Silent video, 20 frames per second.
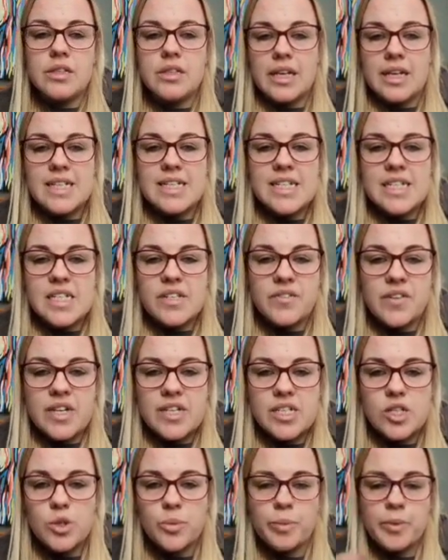like
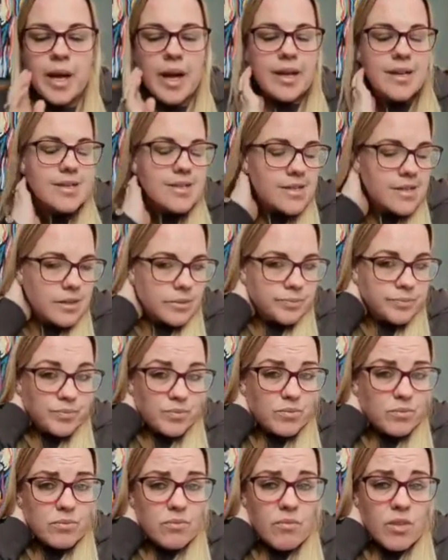titivated up nice.
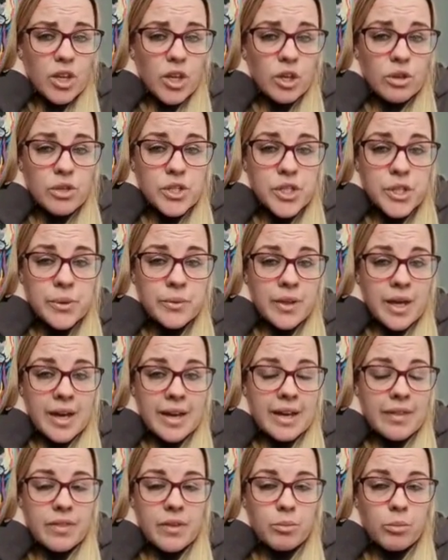You could do
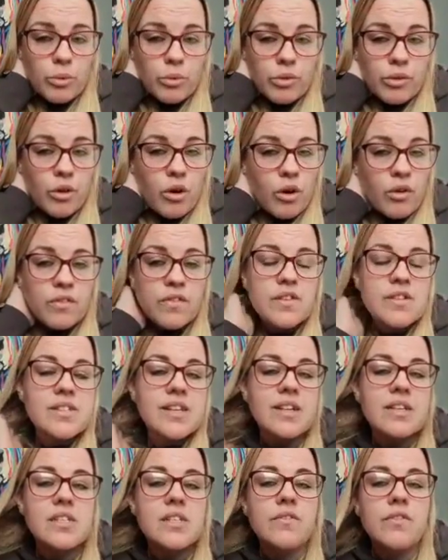that in the month of
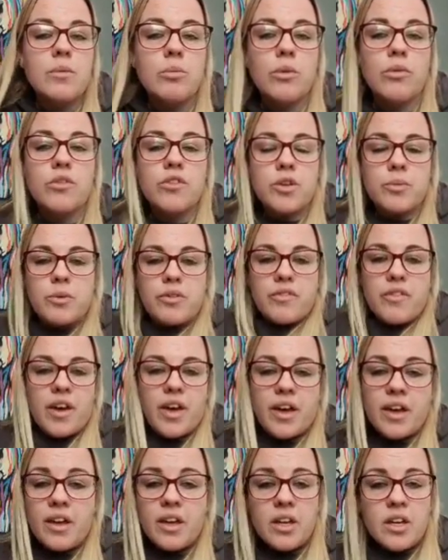Scent of the Month, to be
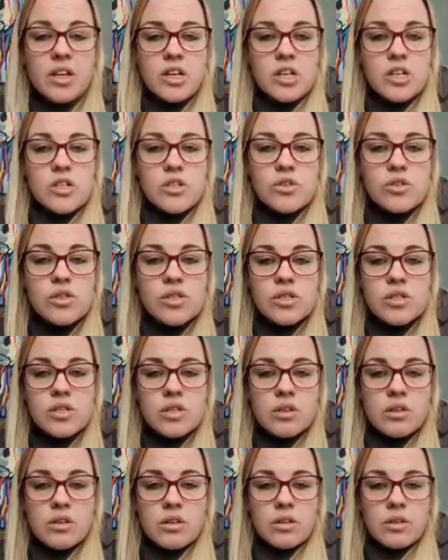fair.
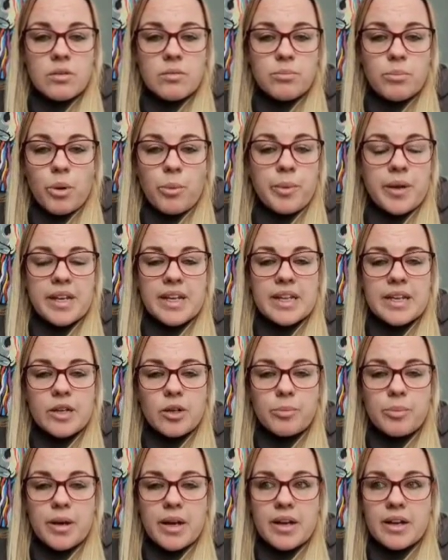Just pop it in a
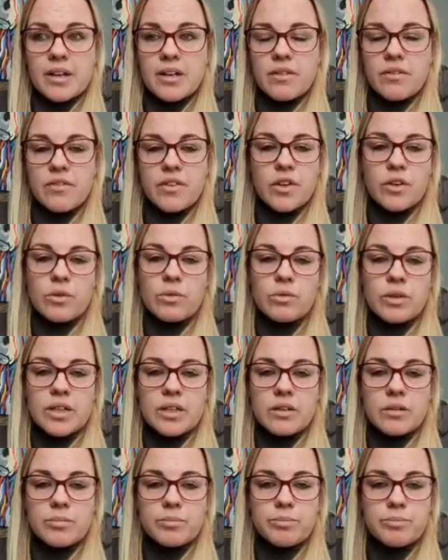little bag, a few
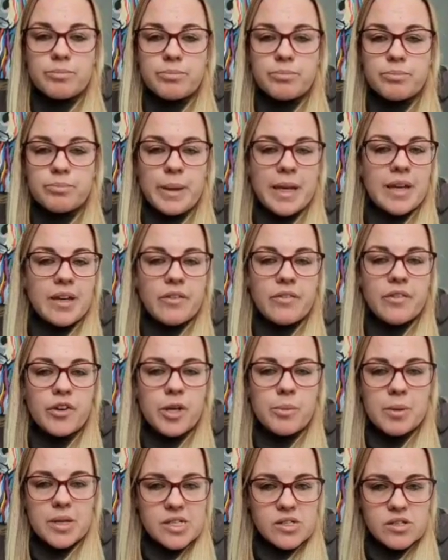little pink
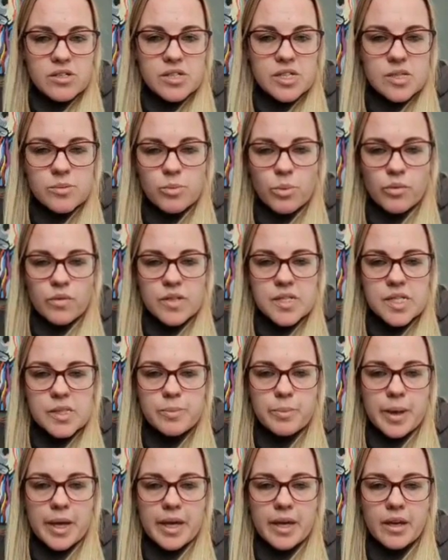freebies, because this month's
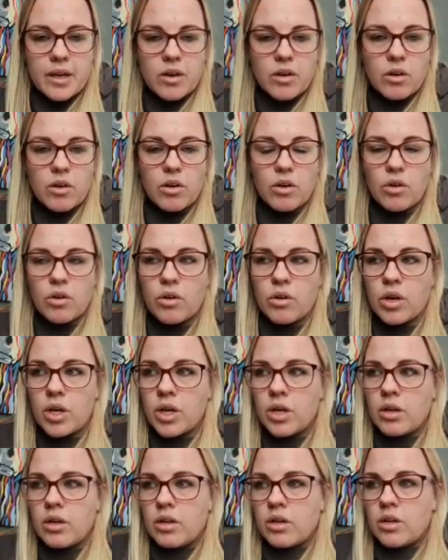is pink. Or
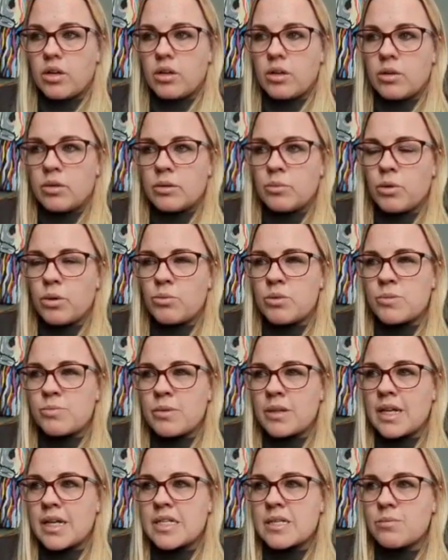what was
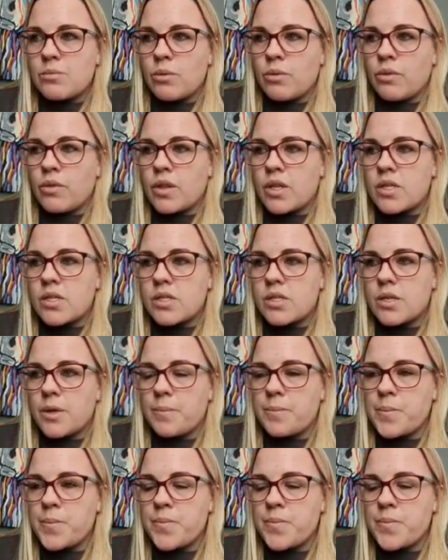my last month's?